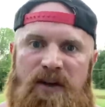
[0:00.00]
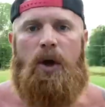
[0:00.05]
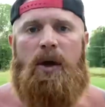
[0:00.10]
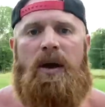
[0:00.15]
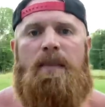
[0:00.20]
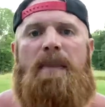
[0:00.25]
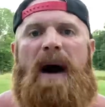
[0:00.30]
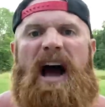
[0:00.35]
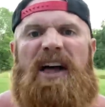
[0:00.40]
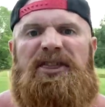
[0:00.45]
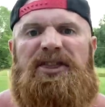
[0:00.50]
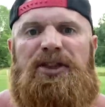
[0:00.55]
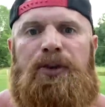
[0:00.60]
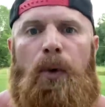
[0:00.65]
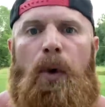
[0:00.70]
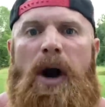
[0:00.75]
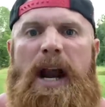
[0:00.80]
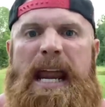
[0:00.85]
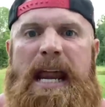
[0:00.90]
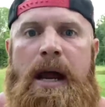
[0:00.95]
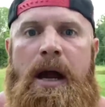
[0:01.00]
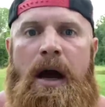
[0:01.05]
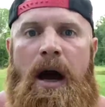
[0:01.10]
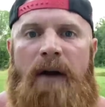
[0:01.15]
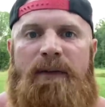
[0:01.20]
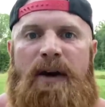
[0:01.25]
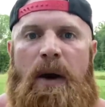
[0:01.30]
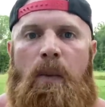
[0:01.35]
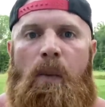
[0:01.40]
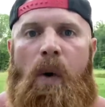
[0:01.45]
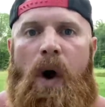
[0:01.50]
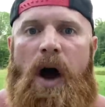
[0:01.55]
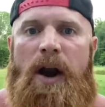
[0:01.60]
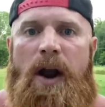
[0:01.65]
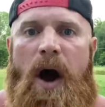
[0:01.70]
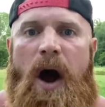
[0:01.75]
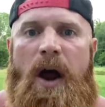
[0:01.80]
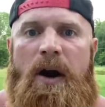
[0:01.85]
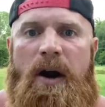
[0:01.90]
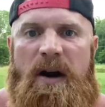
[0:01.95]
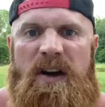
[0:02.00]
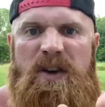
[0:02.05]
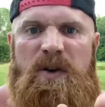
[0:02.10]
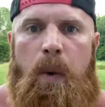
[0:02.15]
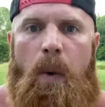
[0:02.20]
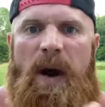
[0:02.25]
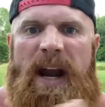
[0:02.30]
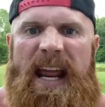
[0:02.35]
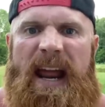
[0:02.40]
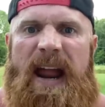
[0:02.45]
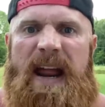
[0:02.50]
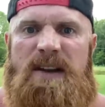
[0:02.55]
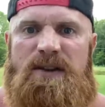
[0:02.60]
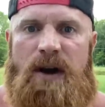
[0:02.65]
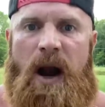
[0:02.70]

could buy three of them 120-inch